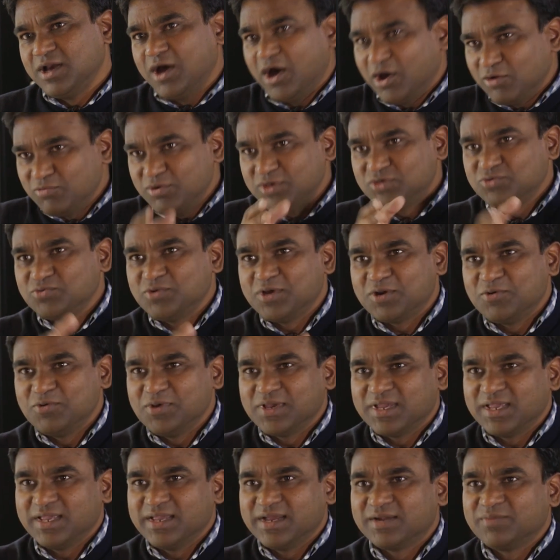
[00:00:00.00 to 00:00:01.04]
always we are
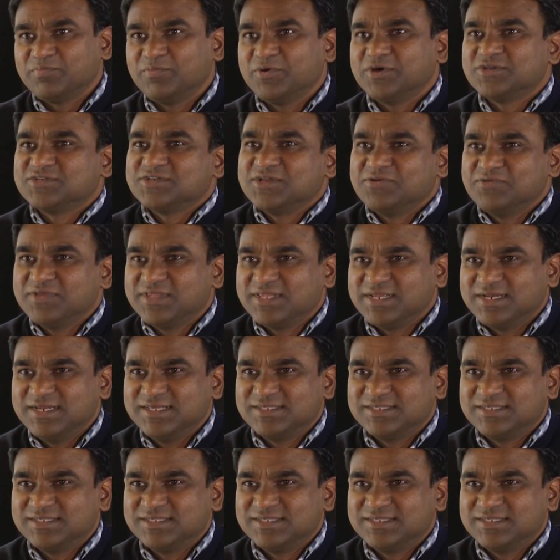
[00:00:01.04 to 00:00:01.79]
looking at person with